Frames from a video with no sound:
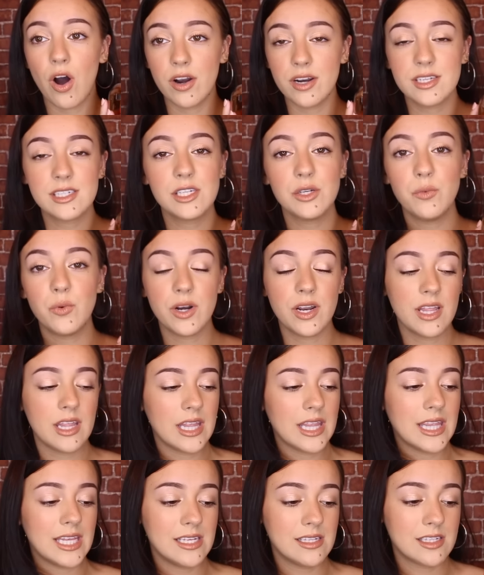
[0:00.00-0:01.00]
honestly one of
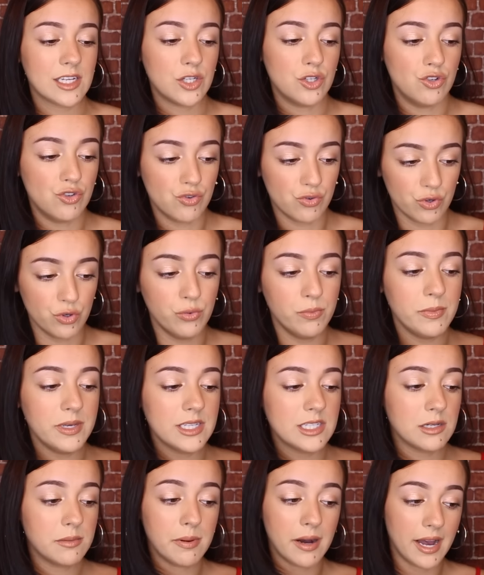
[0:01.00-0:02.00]
the things that drew
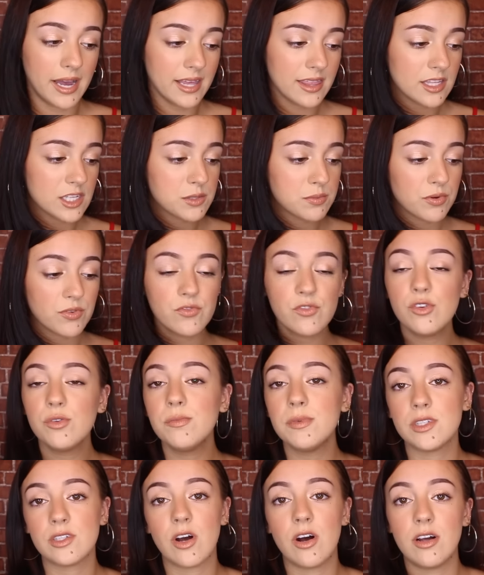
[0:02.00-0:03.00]
me to buying this
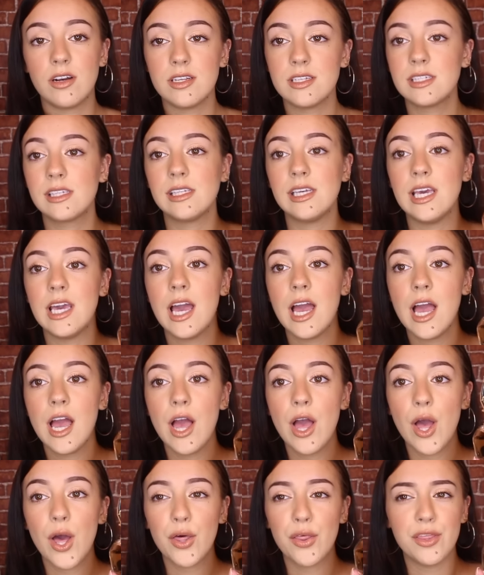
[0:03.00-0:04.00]
perfume, is honestly
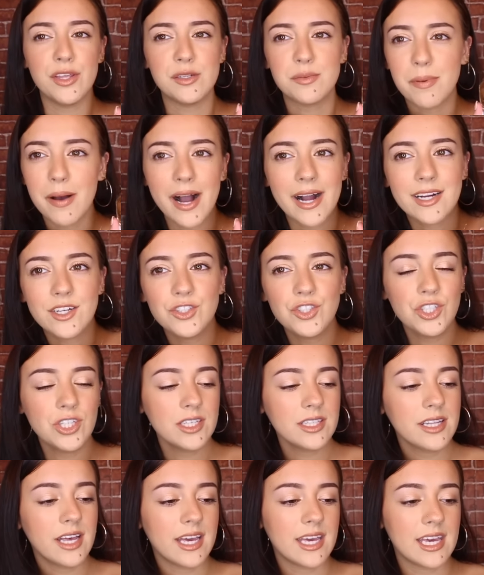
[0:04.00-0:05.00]
this
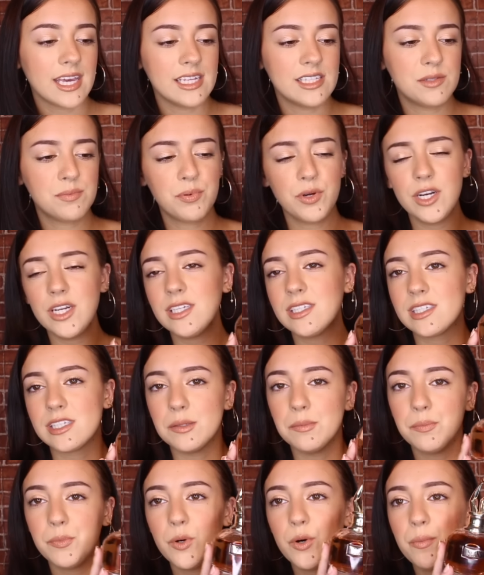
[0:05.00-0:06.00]
packaging. Like, it's pretty
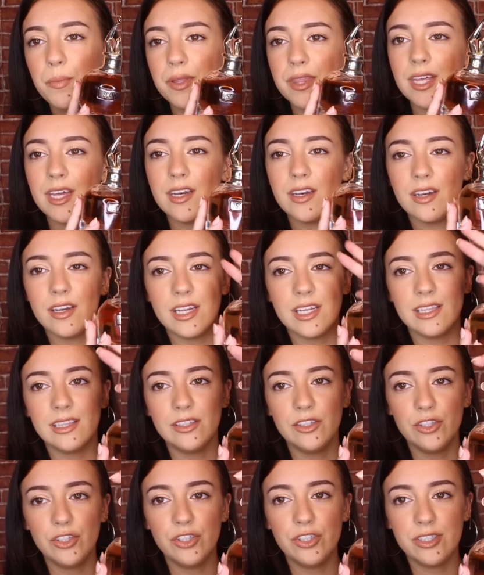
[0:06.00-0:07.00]
simple, but then it
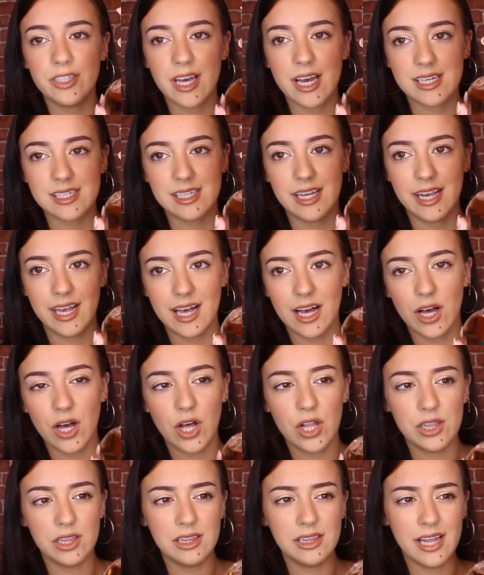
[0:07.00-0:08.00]
literally has like
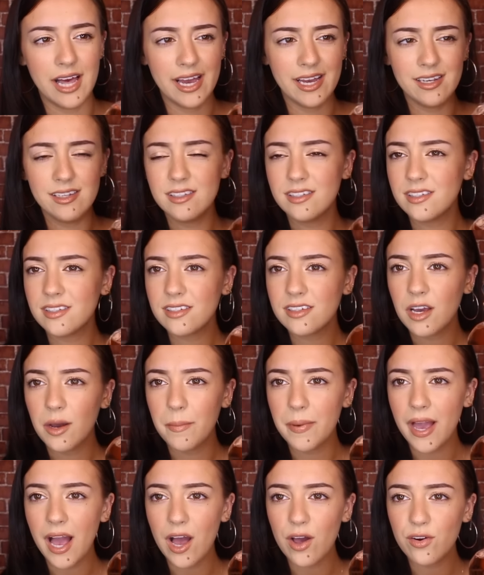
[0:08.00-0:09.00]
legs
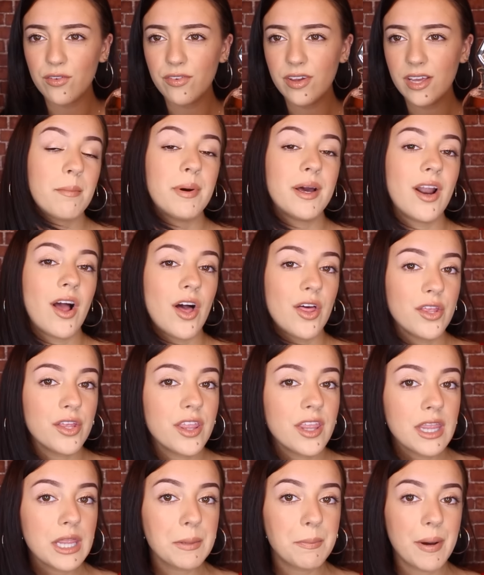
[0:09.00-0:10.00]
coming out of it. But other
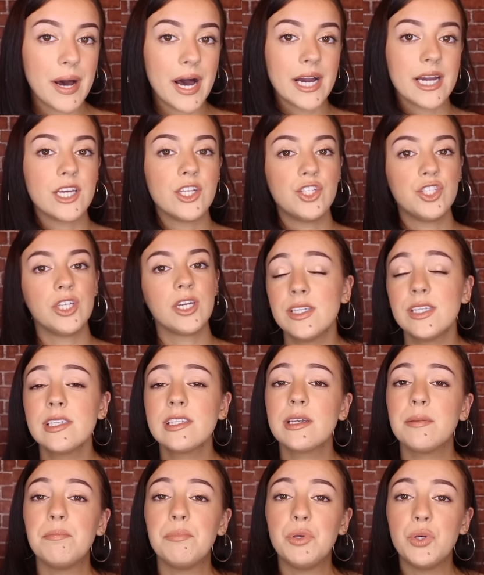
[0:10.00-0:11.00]
than the packaging, this
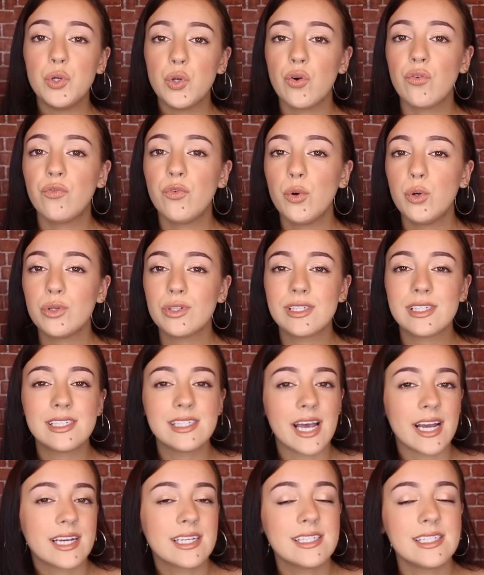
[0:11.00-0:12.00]
is a beautiful,
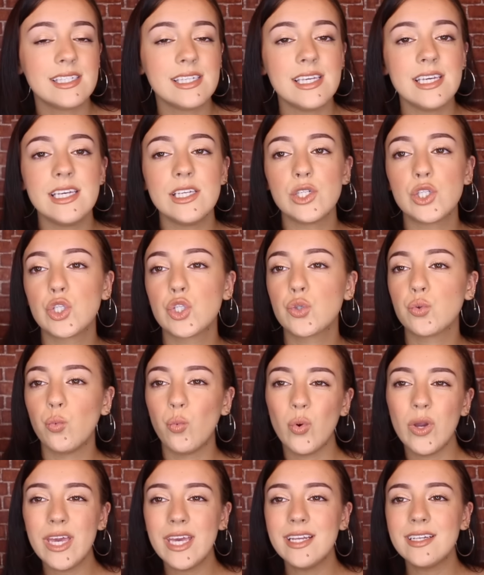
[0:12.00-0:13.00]
sexy,
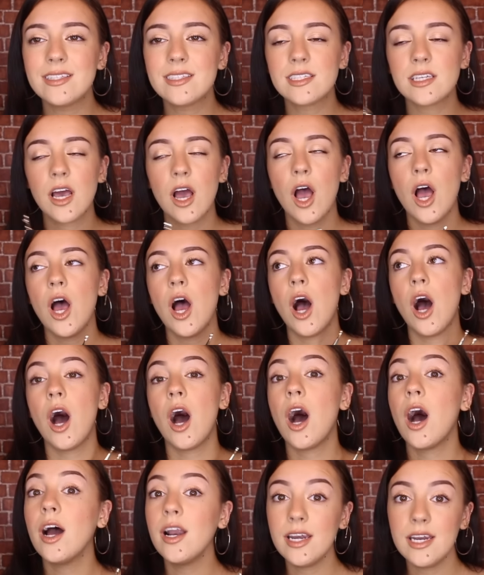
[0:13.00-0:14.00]
sweet
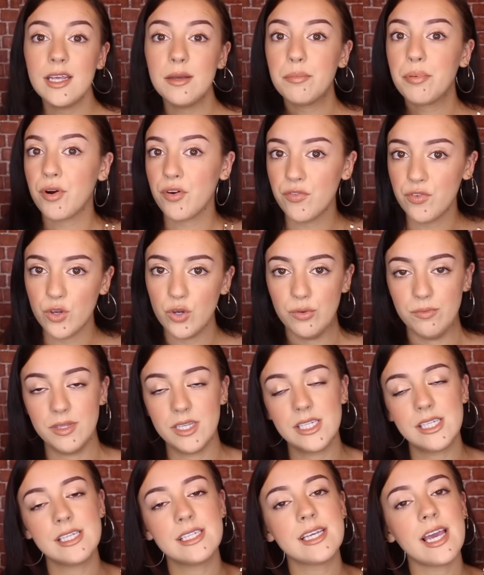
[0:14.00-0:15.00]
honey perfume.
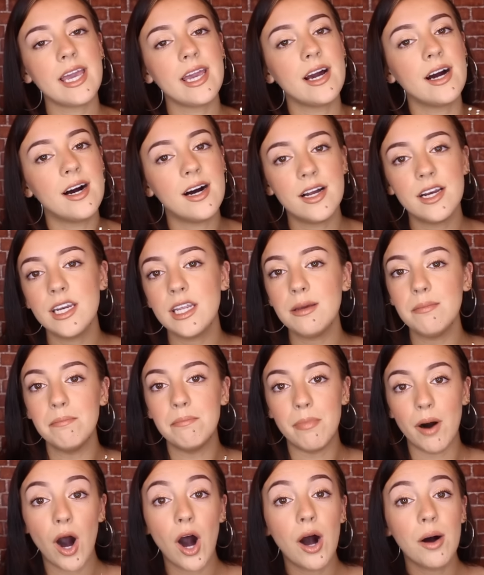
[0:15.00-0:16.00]
This is a honey
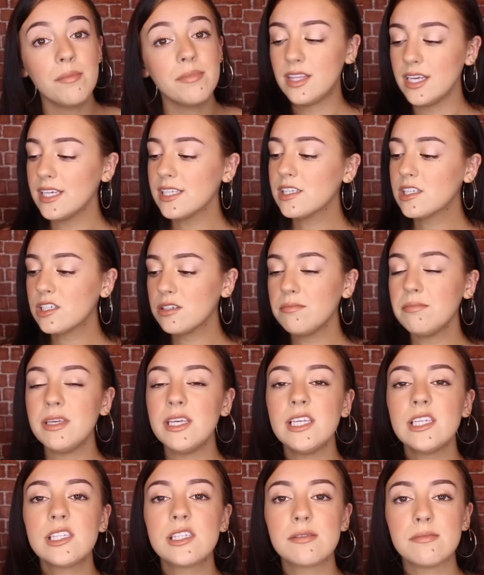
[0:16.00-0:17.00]
bomb. This to
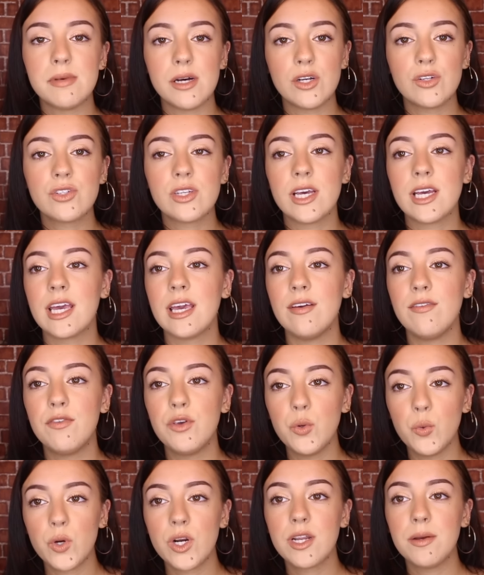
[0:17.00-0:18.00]
me smells like if
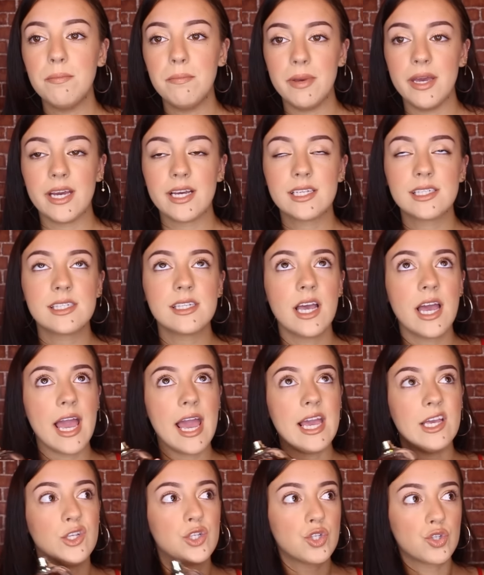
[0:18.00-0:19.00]
you were to mix
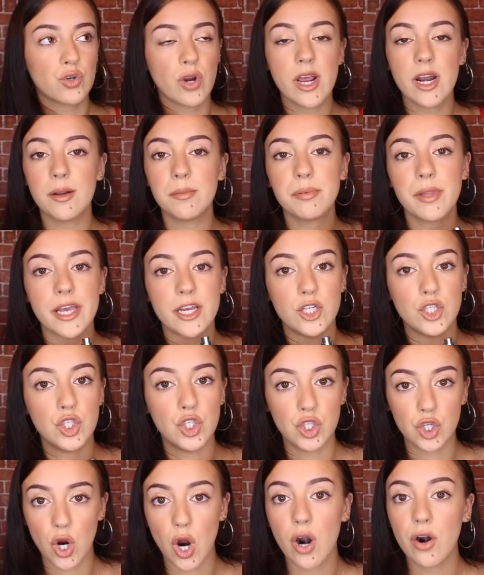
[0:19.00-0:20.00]
a straight up like
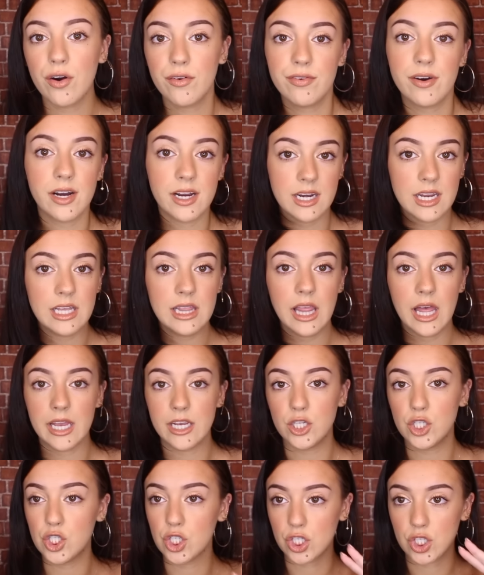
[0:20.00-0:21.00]
jar of honey,
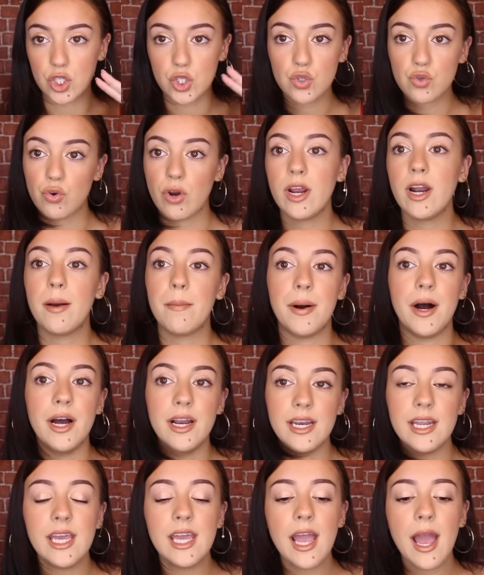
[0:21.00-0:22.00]
like just straight up
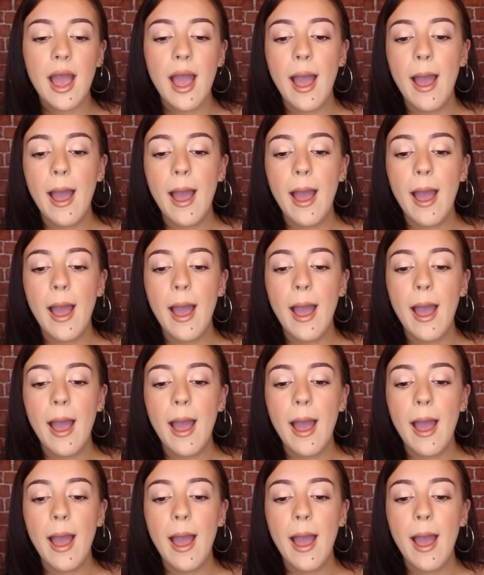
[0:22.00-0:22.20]
honey,